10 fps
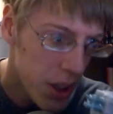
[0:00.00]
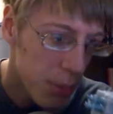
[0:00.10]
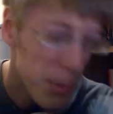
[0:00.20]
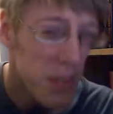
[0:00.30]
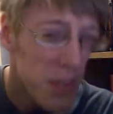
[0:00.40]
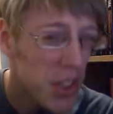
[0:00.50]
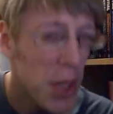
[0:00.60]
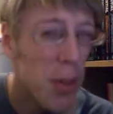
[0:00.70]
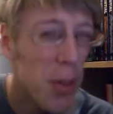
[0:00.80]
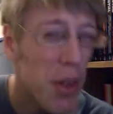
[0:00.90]
Bit of a shame
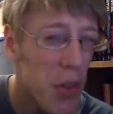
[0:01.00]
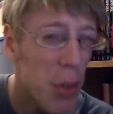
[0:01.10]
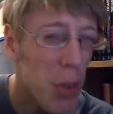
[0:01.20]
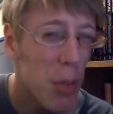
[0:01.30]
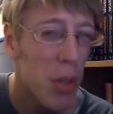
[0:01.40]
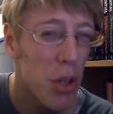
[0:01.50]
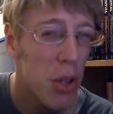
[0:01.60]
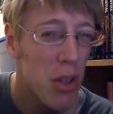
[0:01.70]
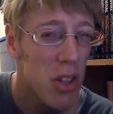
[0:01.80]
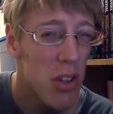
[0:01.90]
about the robot
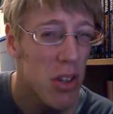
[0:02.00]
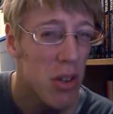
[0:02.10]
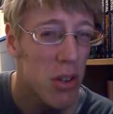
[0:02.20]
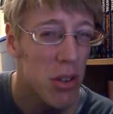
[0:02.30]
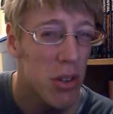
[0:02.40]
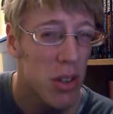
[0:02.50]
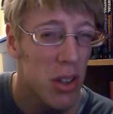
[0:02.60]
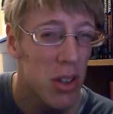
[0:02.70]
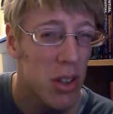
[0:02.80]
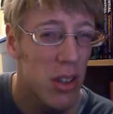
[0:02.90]
mode because he's got
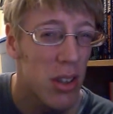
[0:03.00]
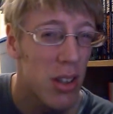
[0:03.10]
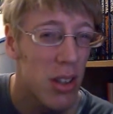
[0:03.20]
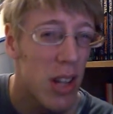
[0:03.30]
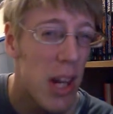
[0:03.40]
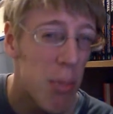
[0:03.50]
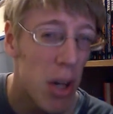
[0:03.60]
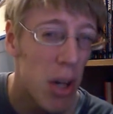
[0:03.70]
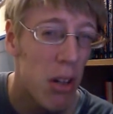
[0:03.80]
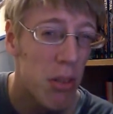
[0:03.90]
a limp
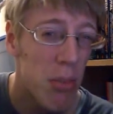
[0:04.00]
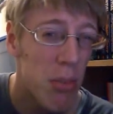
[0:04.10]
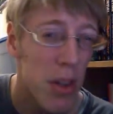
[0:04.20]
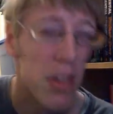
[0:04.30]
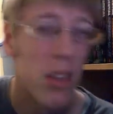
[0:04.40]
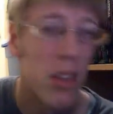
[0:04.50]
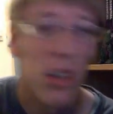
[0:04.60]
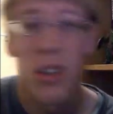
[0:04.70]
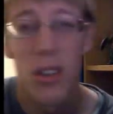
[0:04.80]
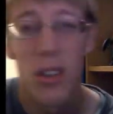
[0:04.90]
arm that
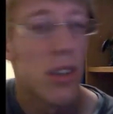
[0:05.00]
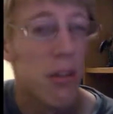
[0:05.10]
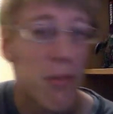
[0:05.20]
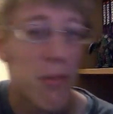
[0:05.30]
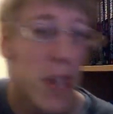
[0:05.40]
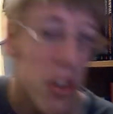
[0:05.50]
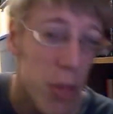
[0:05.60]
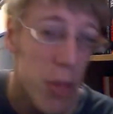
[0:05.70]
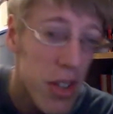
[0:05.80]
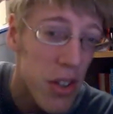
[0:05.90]
I can't fix
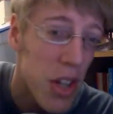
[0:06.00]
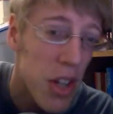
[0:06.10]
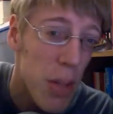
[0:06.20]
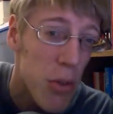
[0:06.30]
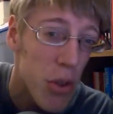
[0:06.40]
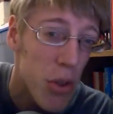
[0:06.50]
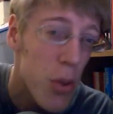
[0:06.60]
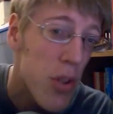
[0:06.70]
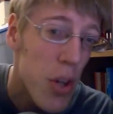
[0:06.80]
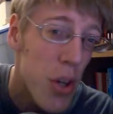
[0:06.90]
by tightening up the screw in
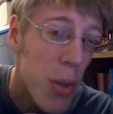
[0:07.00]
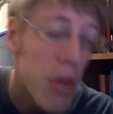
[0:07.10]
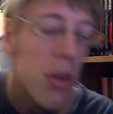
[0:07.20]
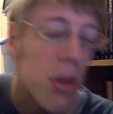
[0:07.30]
his elbow.